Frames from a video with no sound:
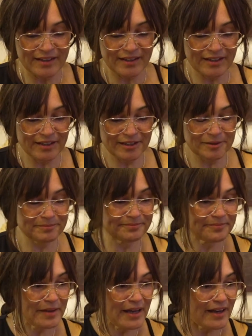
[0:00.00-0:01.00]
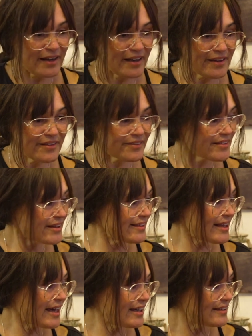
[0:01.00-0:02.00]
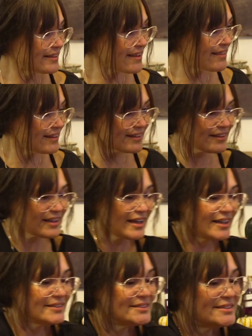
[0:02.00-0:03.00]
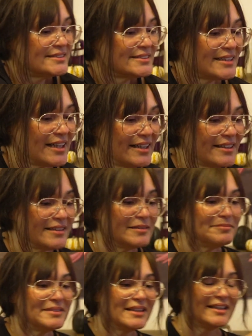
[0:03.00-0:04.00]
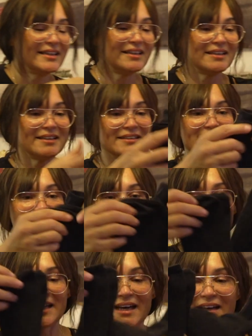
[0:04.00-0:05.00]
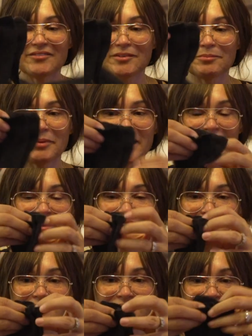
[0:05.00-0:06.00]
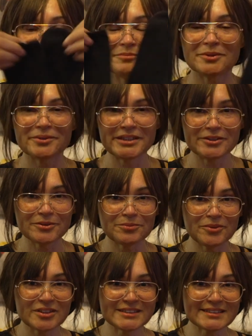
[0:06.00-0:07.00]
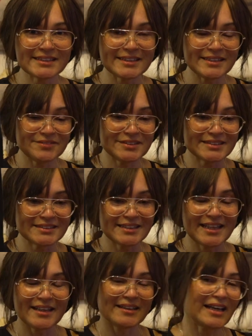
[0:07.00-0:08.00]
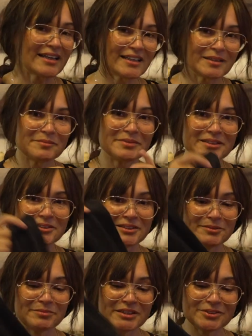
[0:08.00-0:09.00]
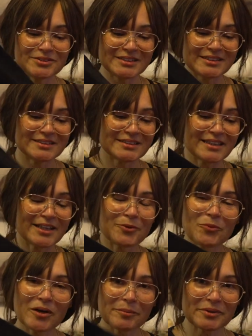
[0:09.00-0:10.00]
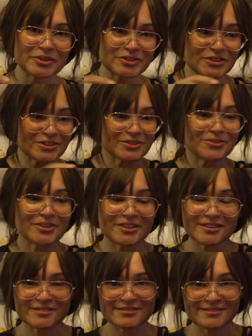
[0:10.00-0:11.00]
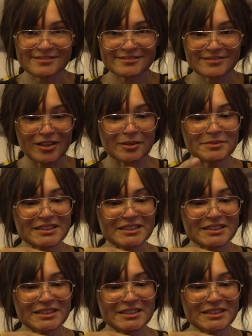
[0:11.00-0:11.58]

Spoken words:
Other than that, the last item is I have a pair of merino wool sleeves that can be used as leg warmers or arm